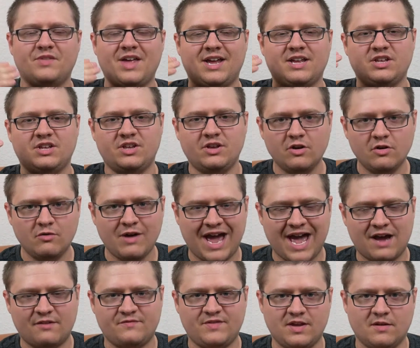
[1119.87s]
that you
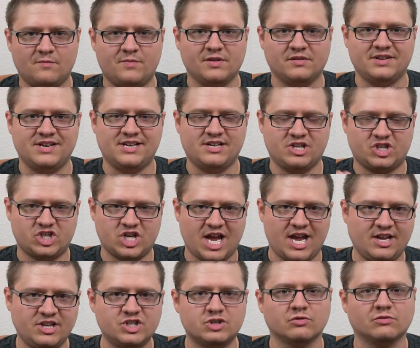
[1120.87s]
have the ability to
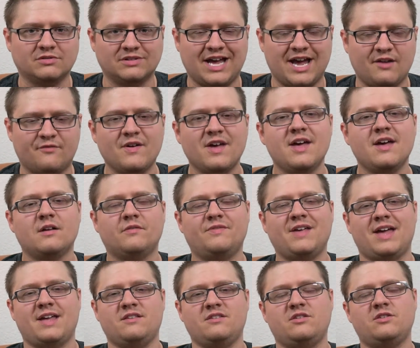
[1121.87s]
change your life,
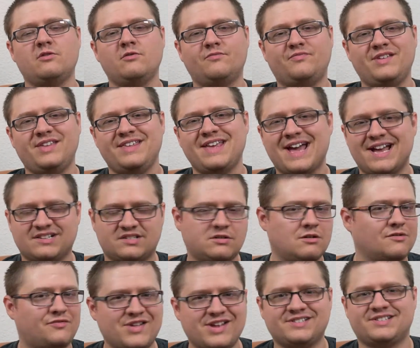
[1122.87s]
that
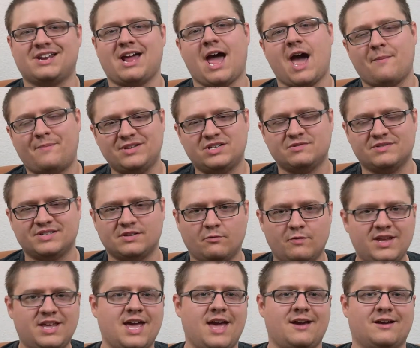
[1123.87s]
yes, there are things that happen to us
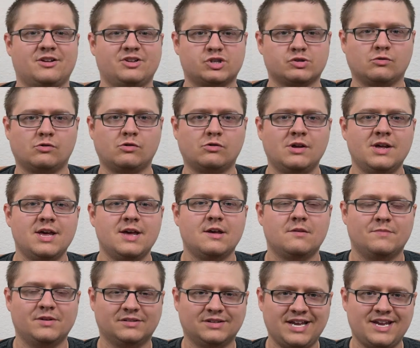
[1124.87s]
that we can't control,
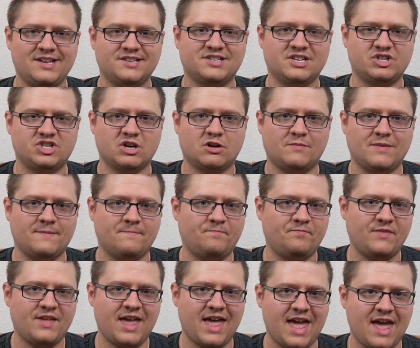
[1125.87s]
but ladies and
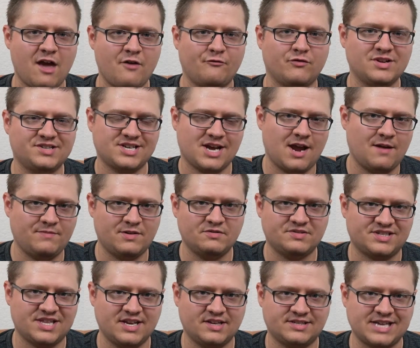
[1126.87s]
gentlemen, every time
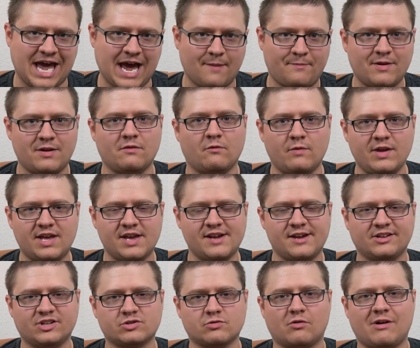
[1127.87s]
those things happen, we
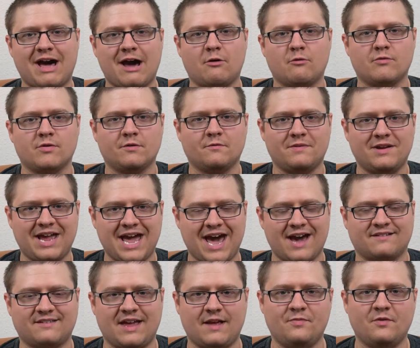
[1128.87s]
can control how we
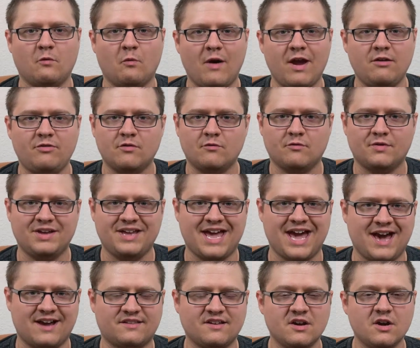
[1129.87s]
react, and the way that we
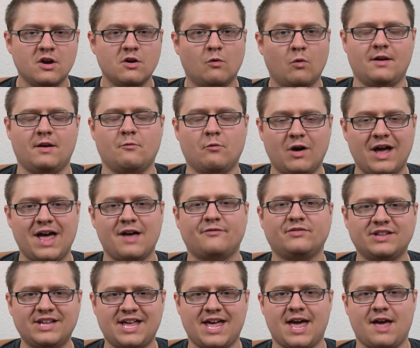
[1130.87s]
react will
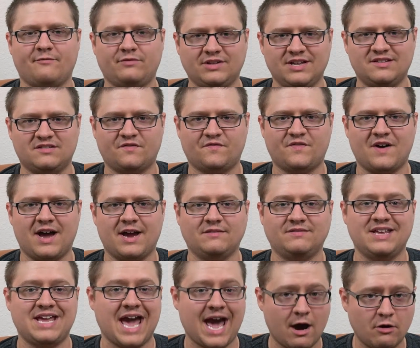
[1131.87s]
heavily
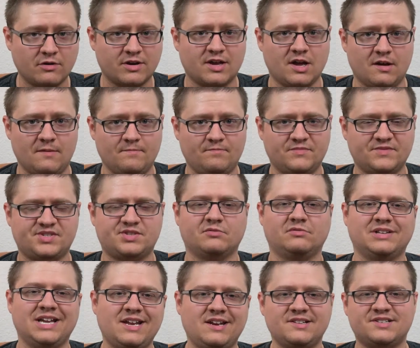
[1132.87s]
define the outcome.
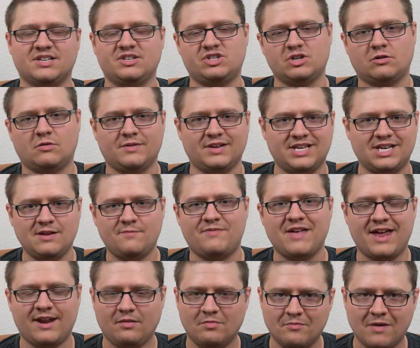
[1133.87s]
So ladies and gentlemen,
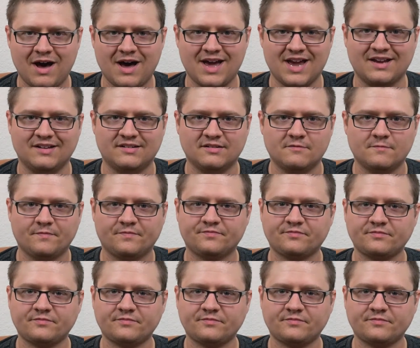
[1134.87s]
keep that in mind,